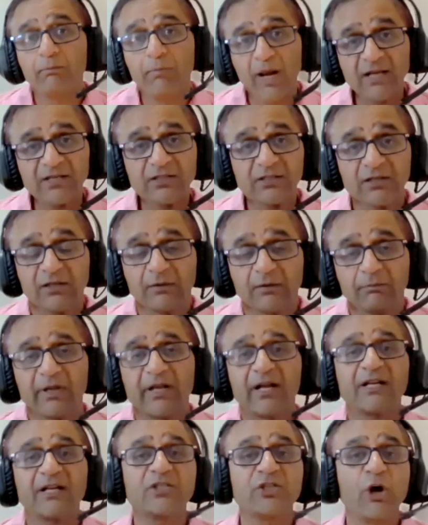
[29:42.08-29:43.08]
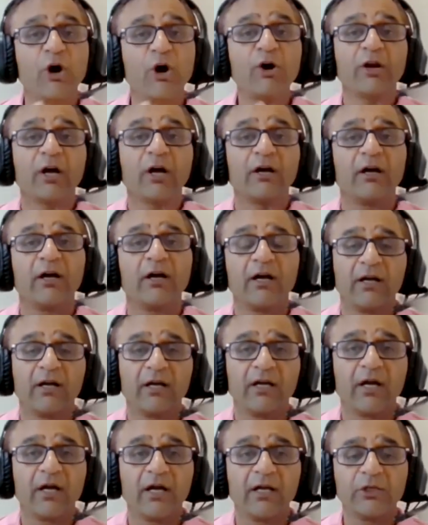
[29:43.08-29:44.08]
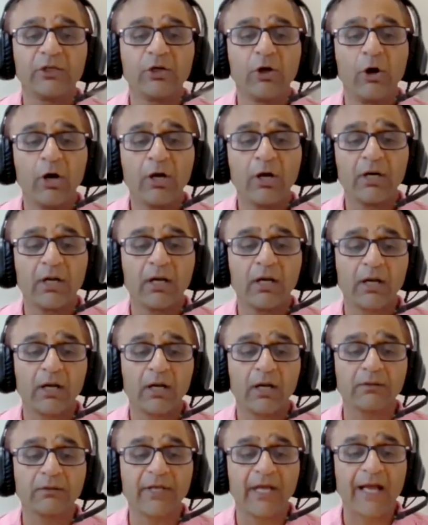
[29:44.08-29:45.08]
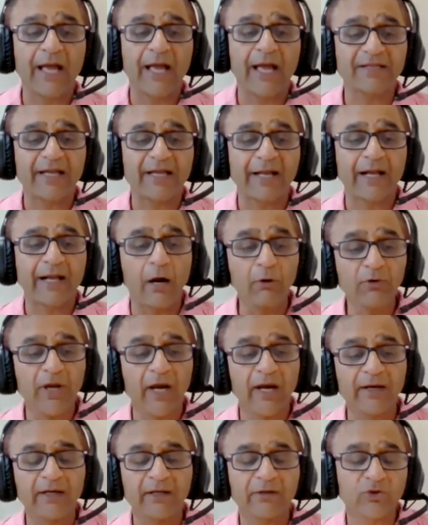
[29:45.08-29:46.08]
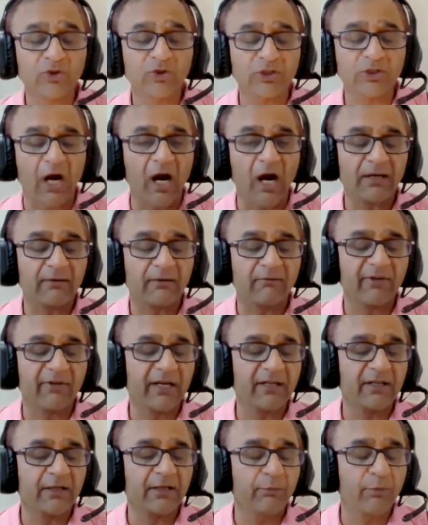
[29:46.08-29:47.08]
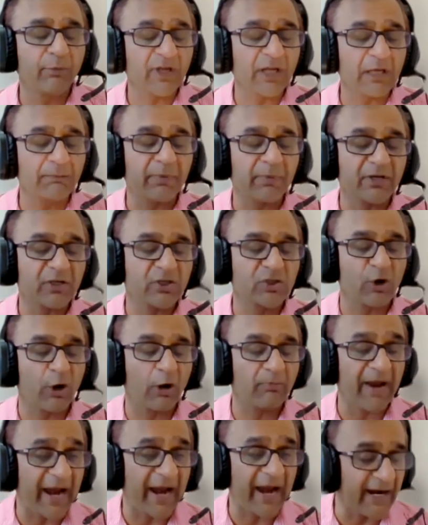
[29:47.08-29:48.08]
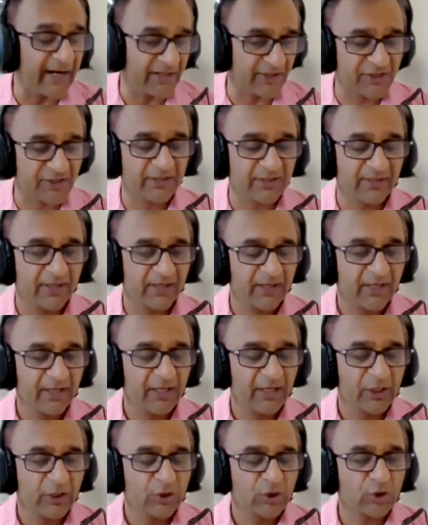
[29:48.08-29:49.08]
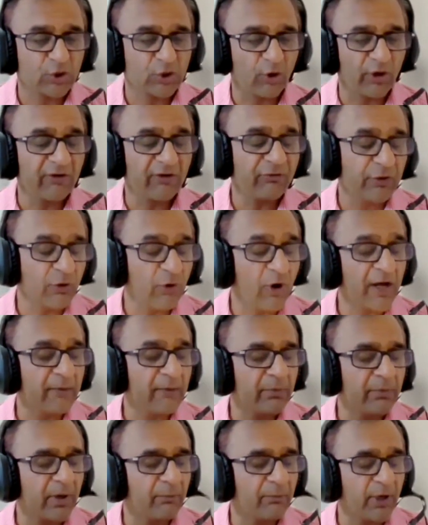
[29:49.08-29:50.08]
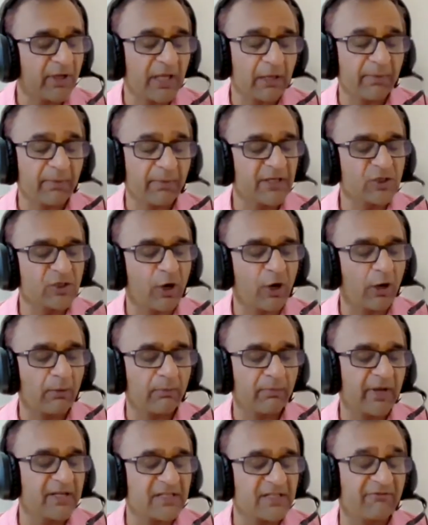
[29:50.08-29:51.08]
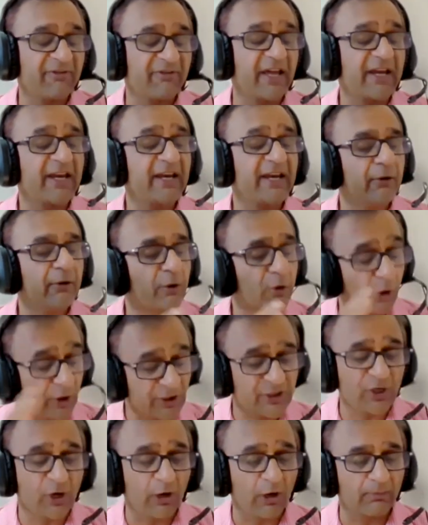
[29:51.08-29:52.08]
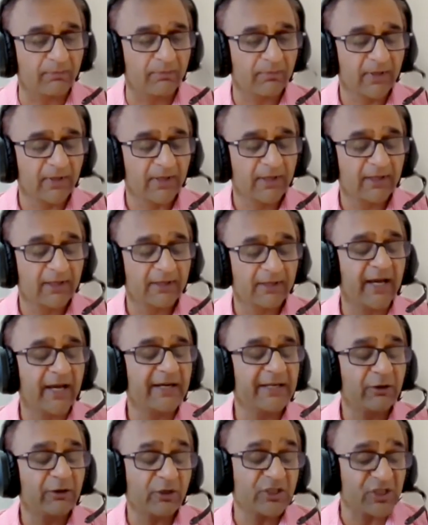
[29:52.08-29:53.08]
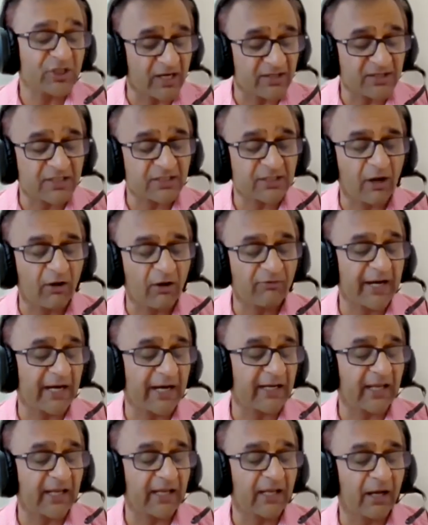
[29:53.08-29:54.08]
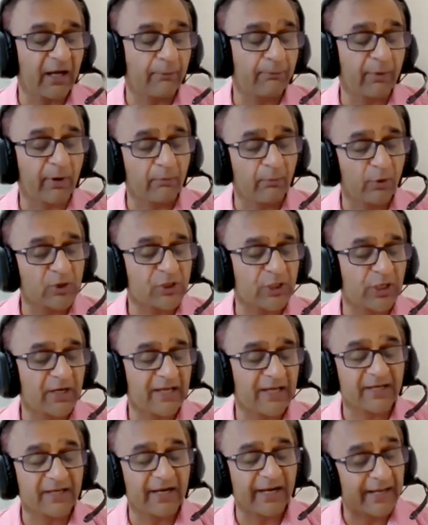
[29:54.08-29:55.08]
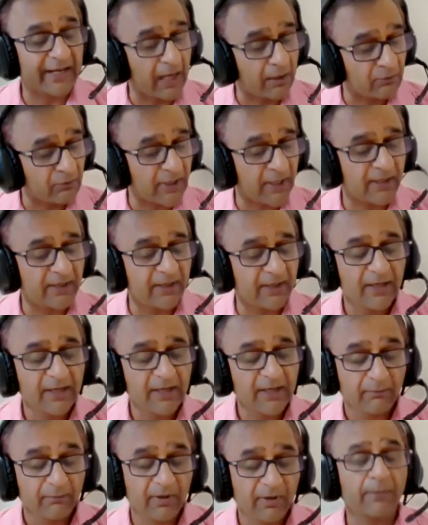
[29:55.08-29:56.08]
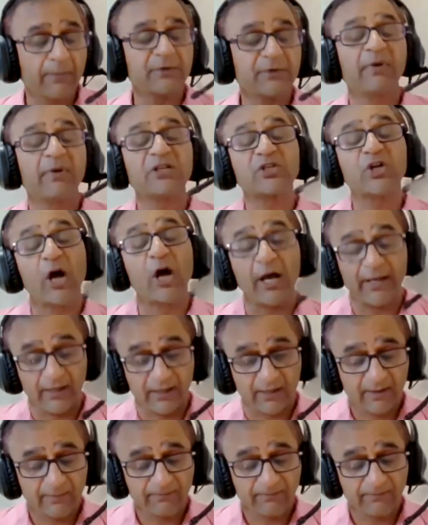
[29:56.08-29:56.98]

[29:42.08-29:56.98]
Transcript: Plus, because as an accountant, you start when the bookkeeper's job ends. So if your bookkeeping job is a very good job, then your chances of getting a promotion as an accountant becomes much higher.